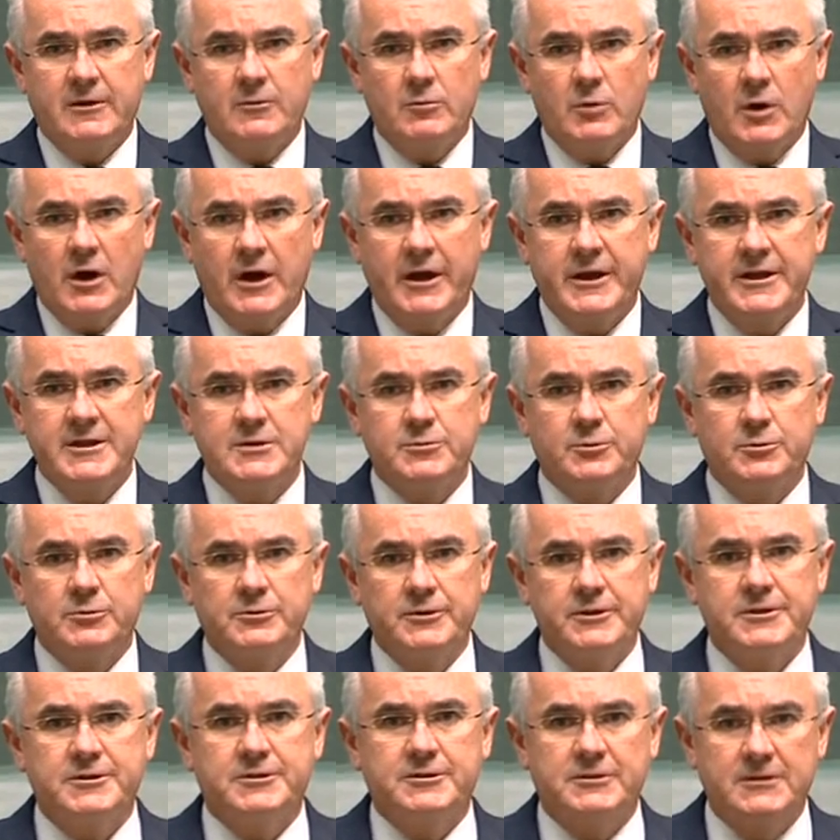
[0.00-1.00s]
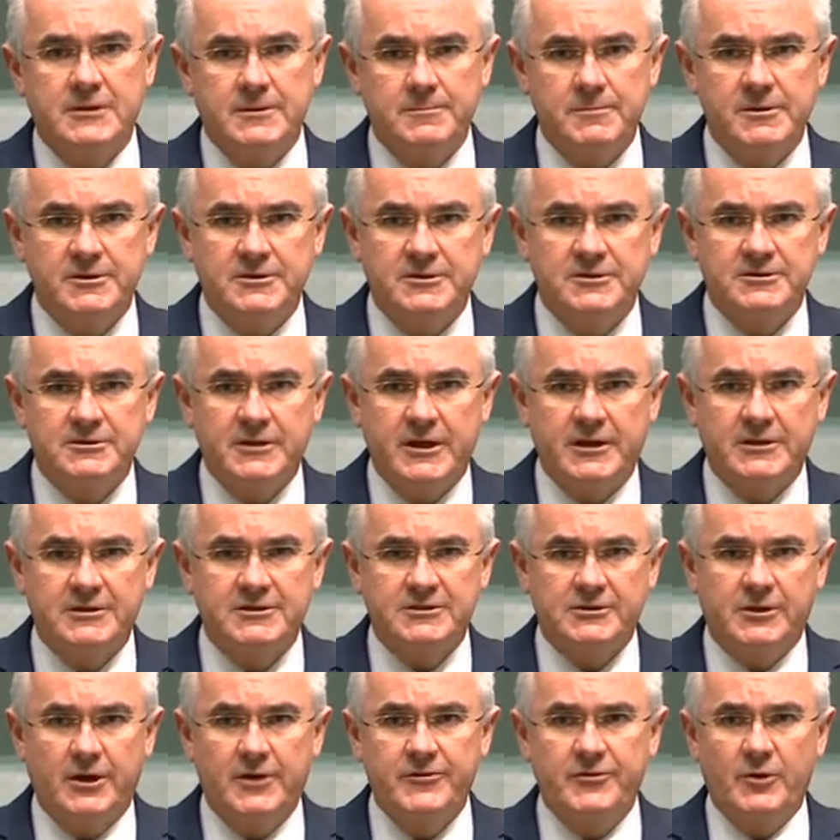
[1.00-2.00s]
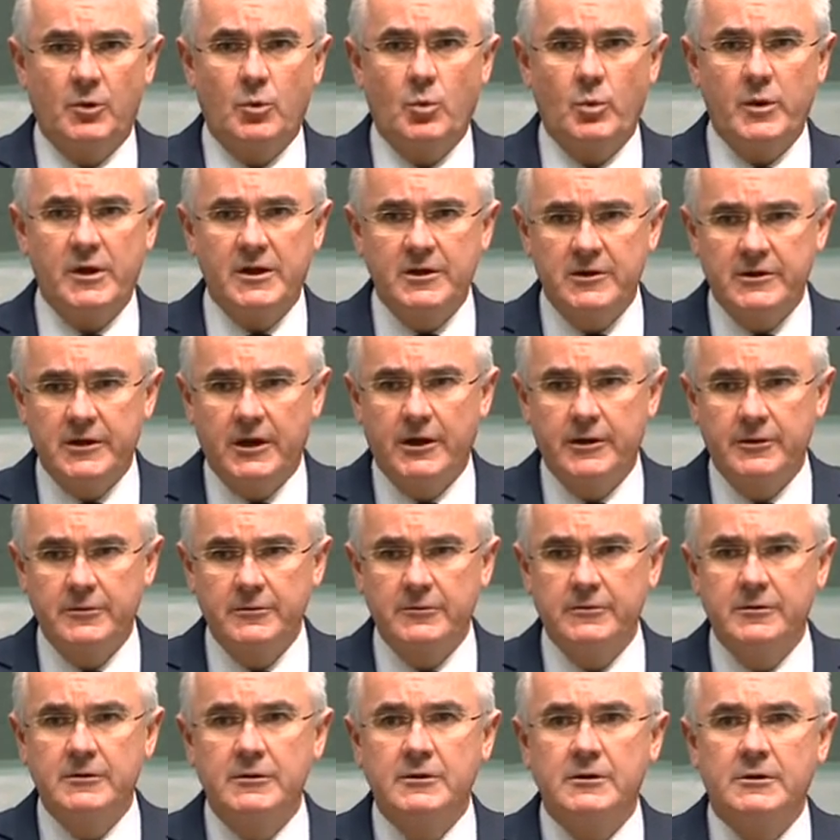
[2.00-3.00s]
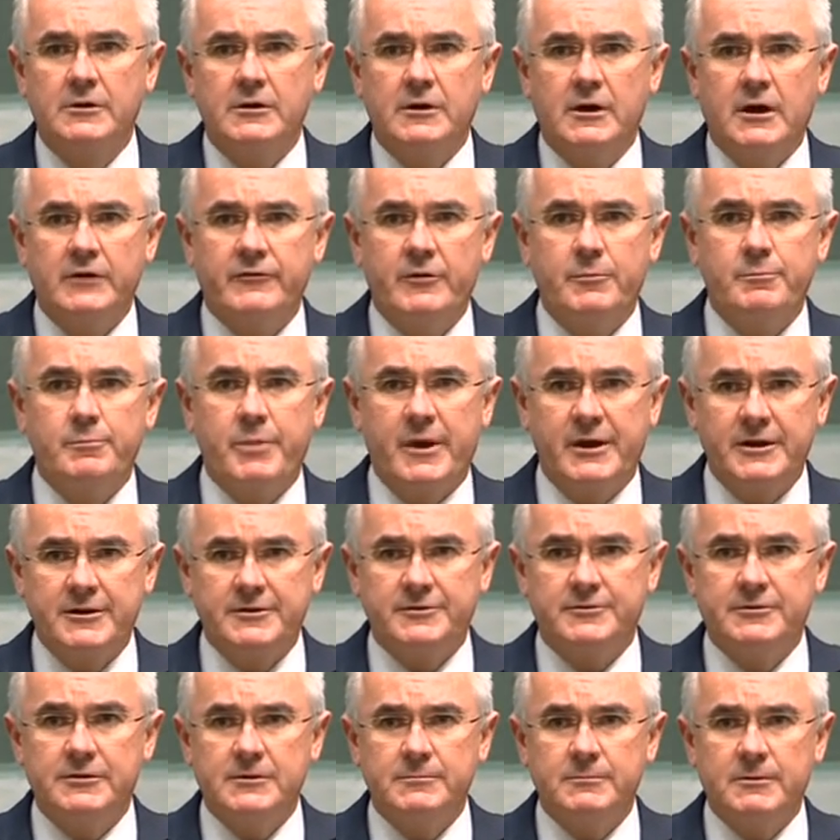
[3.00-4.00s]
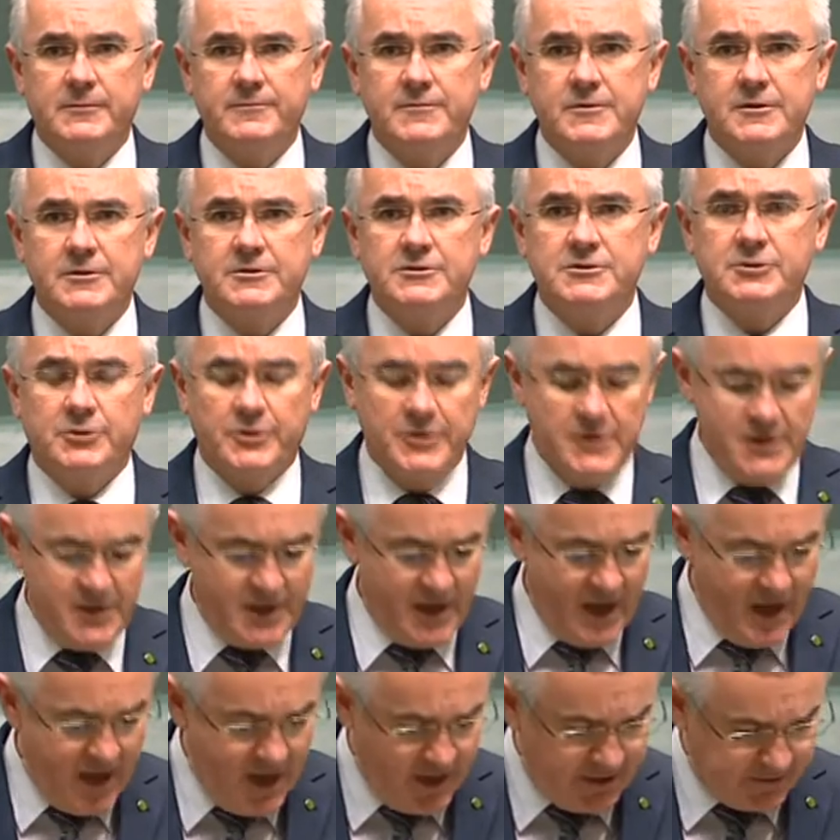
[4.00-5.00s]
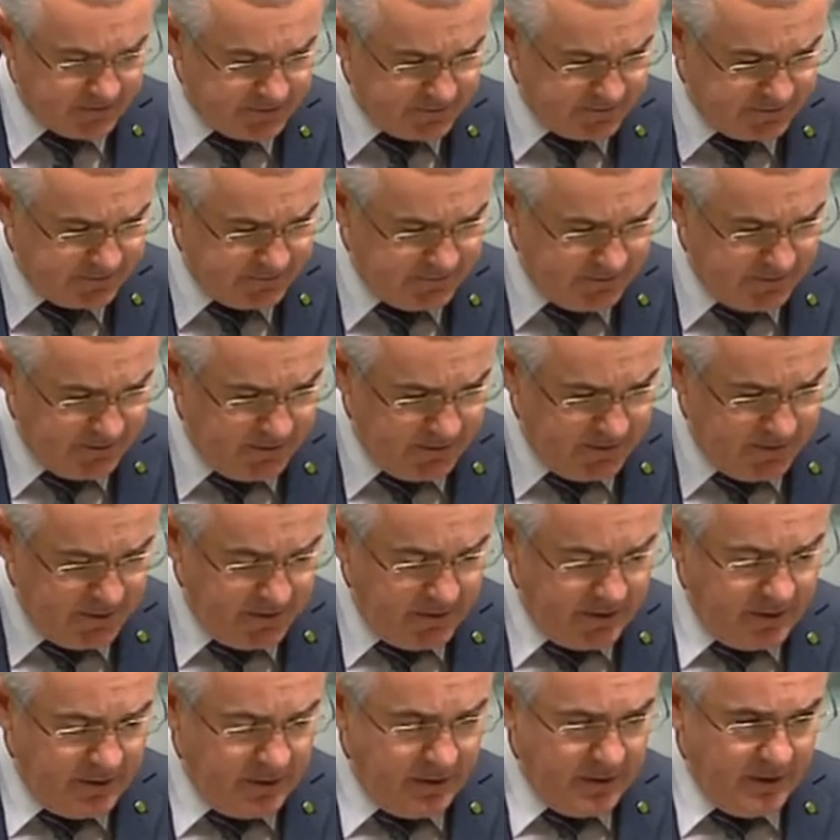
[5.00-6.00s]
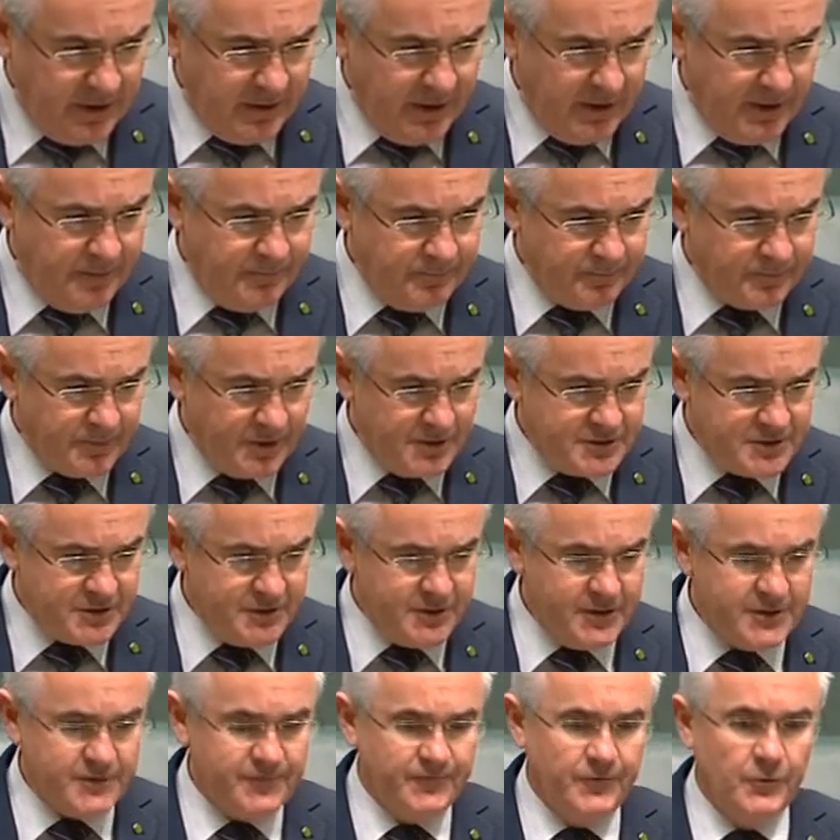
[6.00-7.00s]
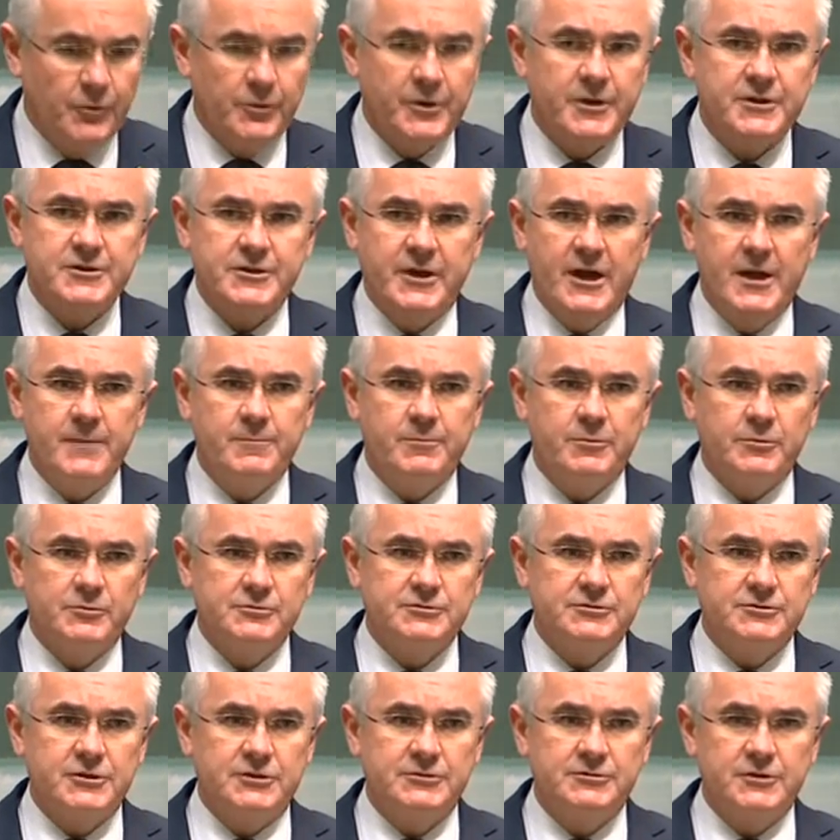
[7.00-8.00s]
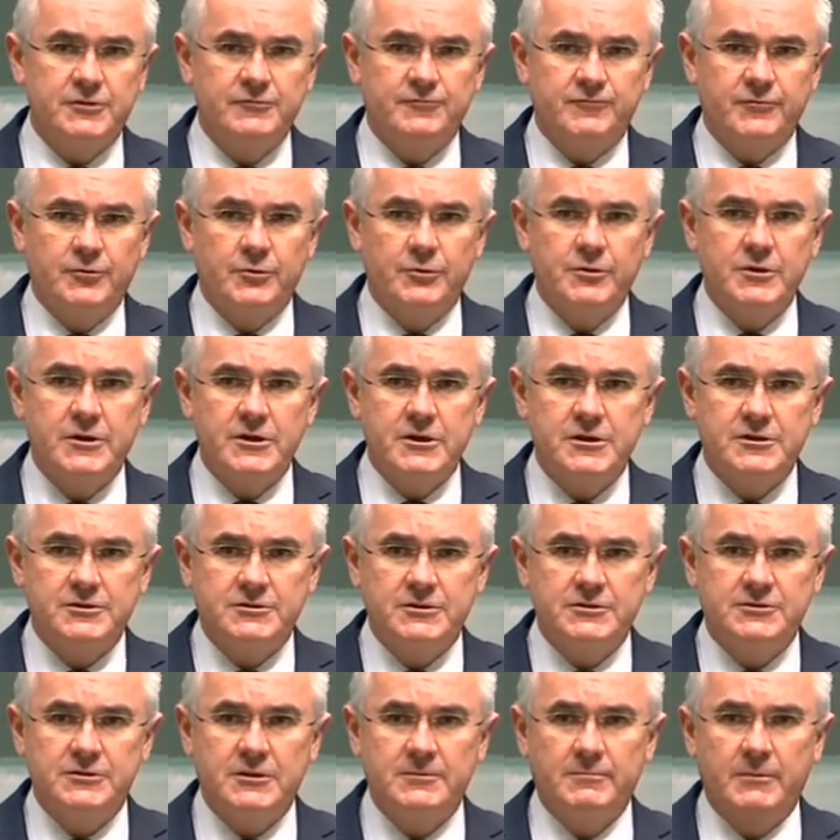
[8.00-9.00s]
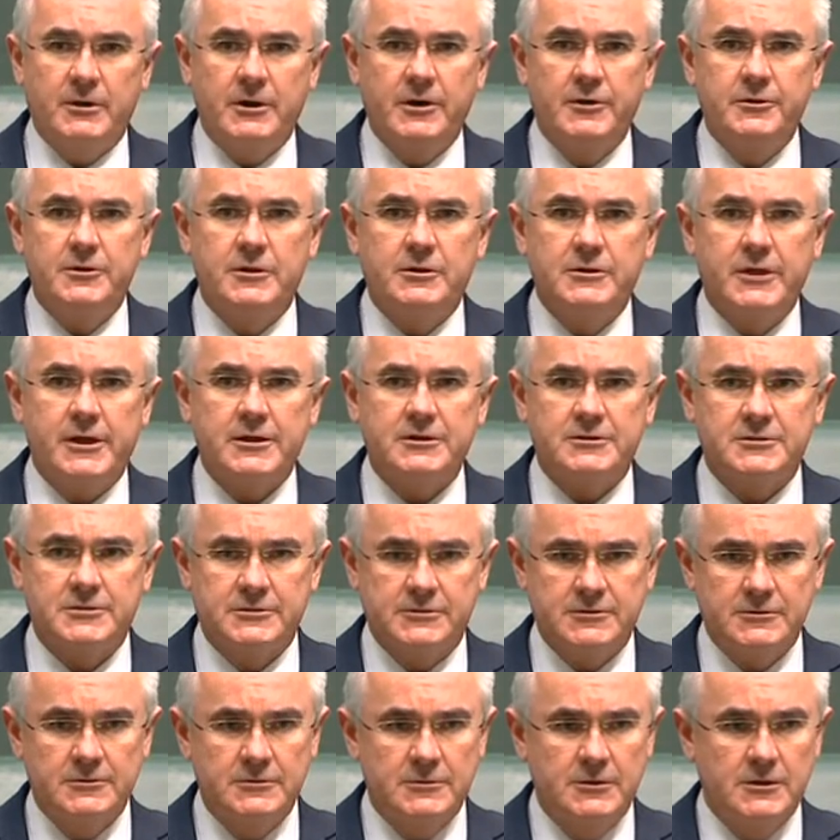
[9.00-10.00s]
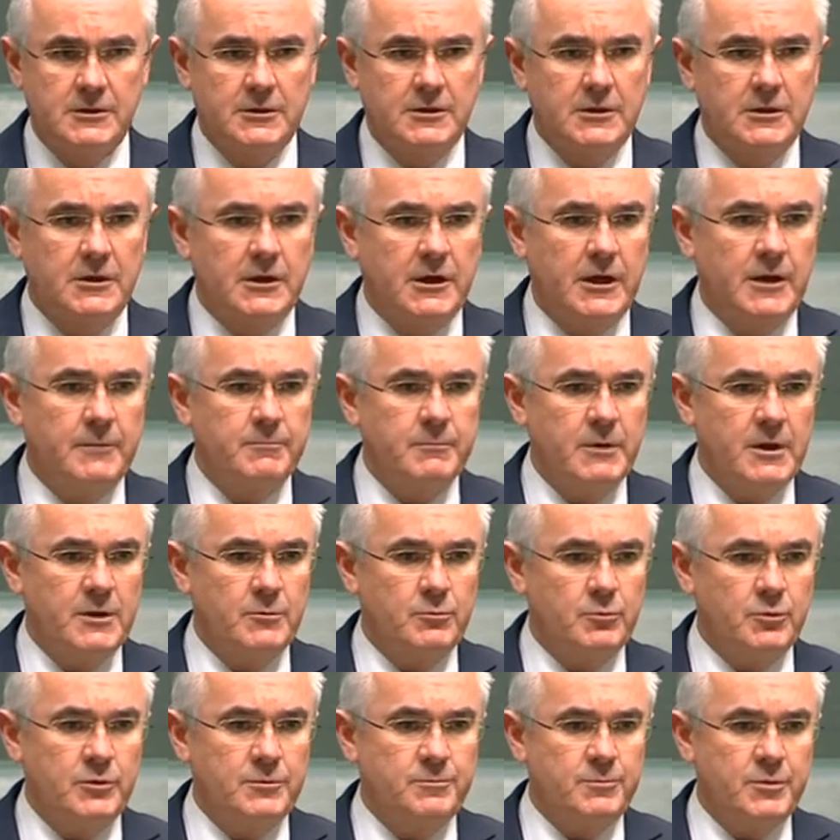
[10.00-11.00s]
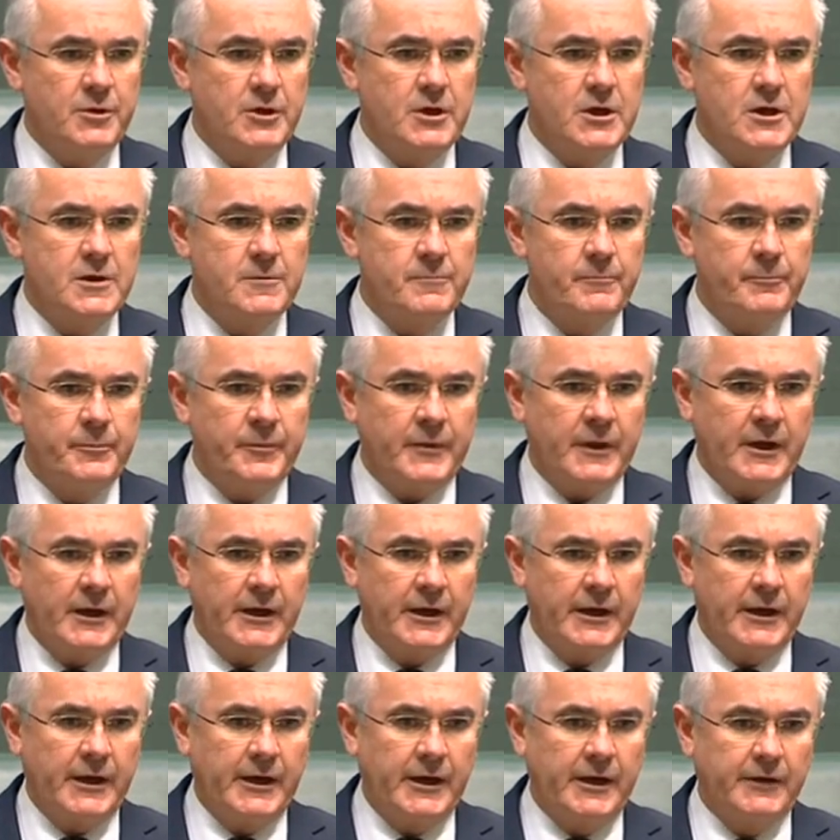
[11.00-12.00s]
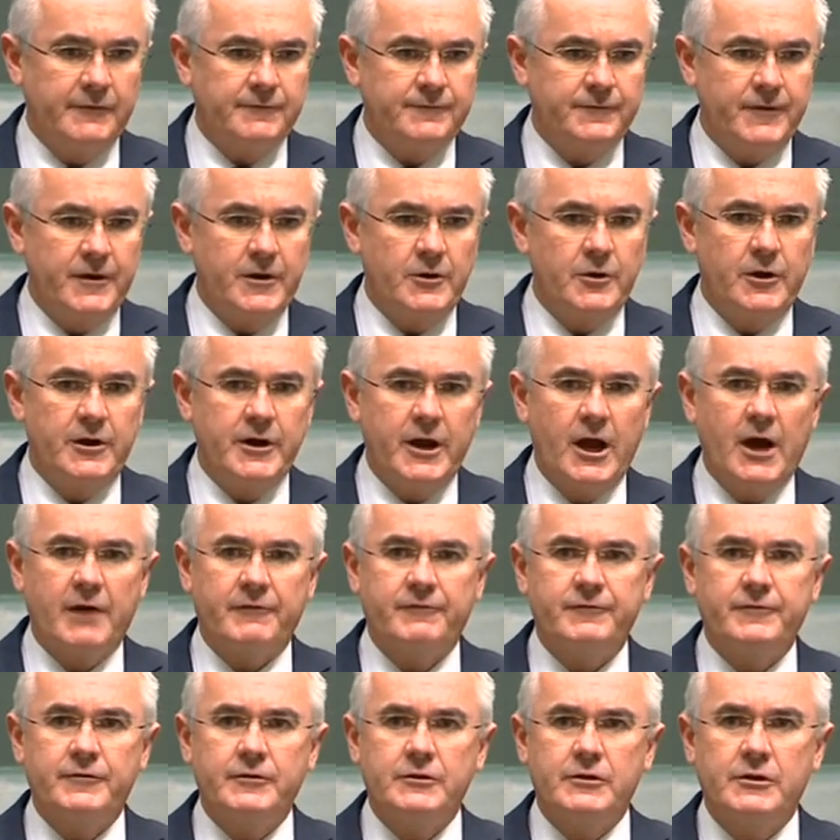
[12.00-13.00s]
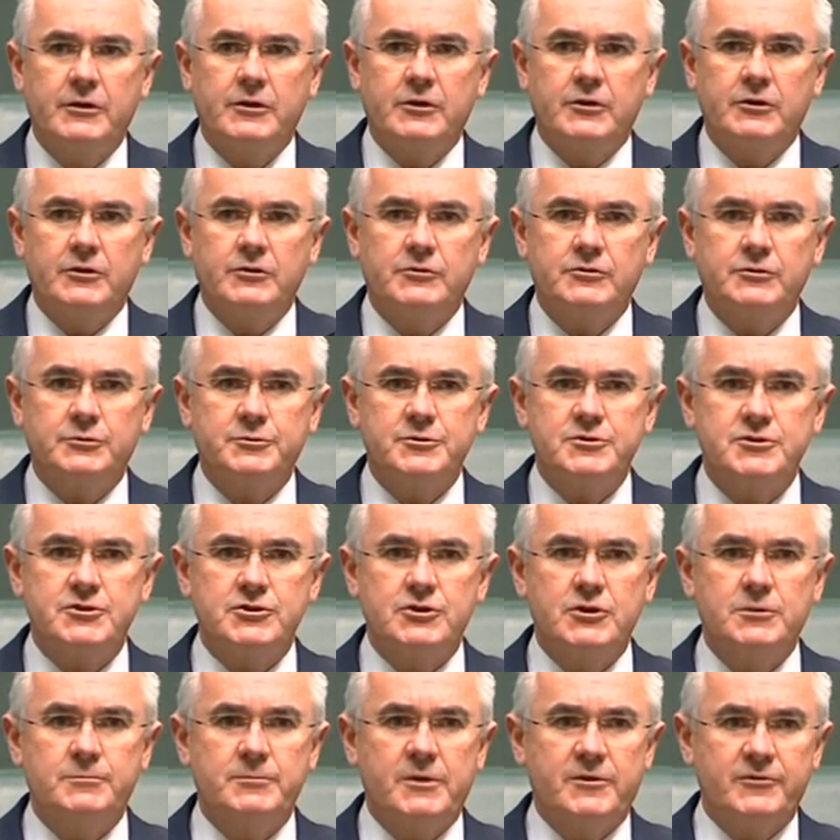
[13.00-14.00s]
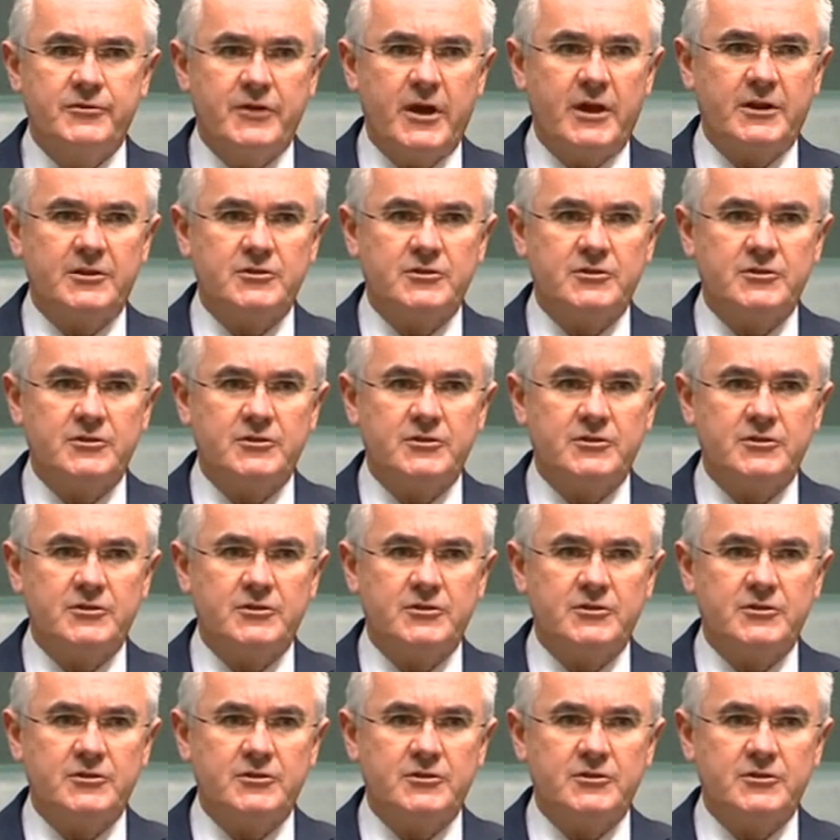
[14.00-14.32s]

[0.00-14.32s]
arrays will literally be just outside the window of a bedroom of the adjoining house. So there's 4 examples just in 4 years, just in my own electorate. It would be fair enough to assume that